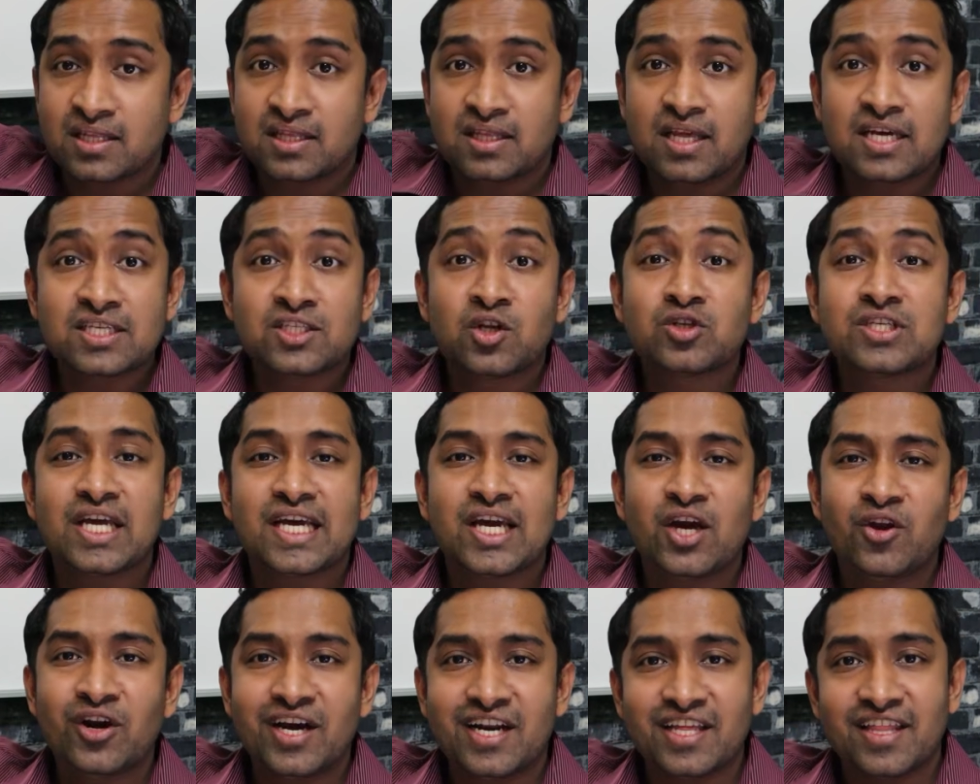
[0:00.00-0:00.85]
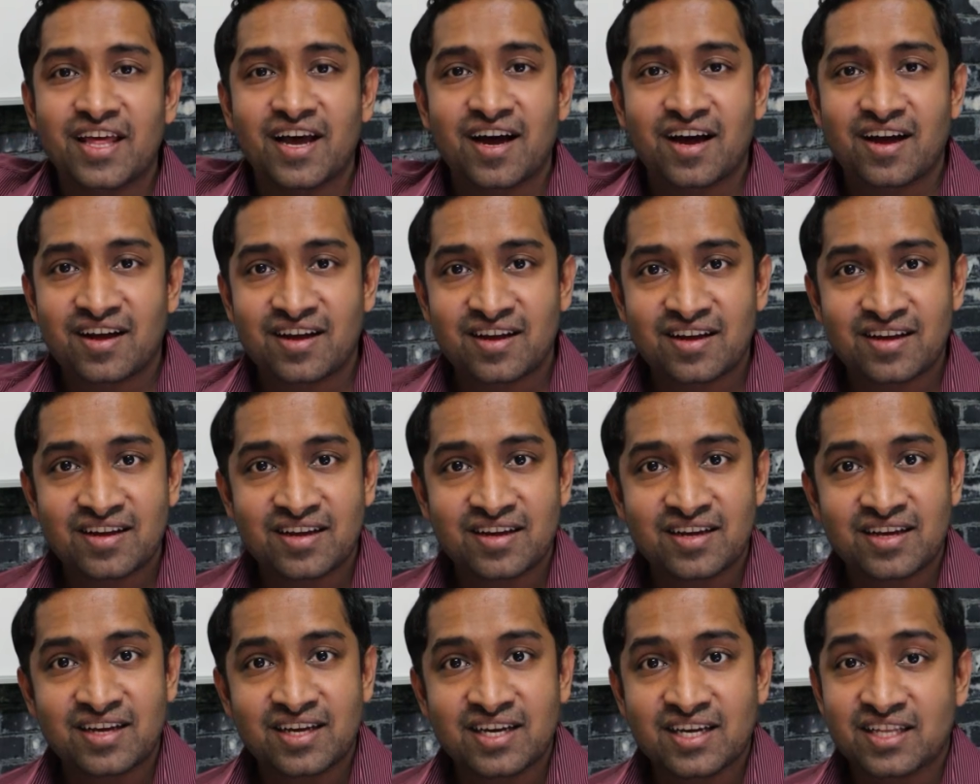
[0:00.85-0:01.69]
There's no security there.
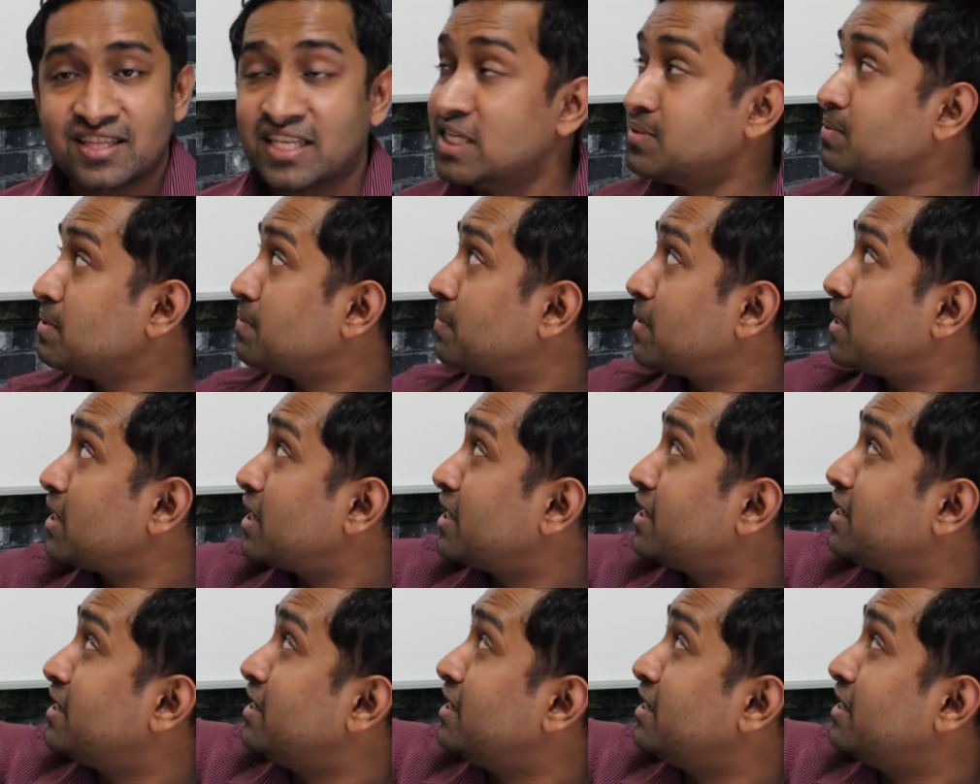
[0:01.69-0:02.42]
These people are